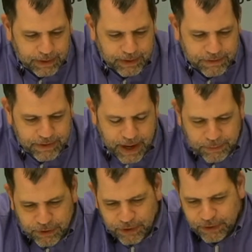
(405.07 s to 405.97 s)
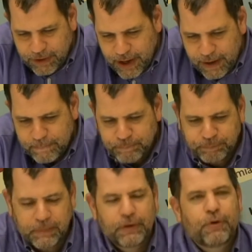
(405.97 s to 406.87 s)
Let's now turn
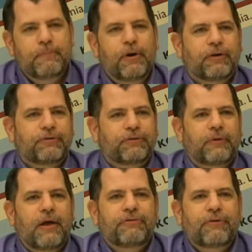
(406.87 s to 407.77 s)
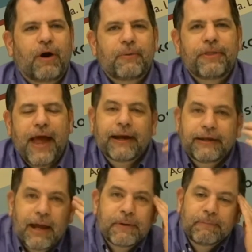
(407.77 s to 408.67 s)
to books. I'll start with
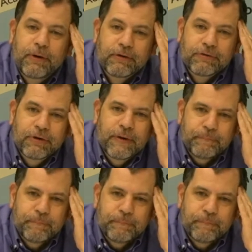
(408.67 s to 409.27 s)
academic books.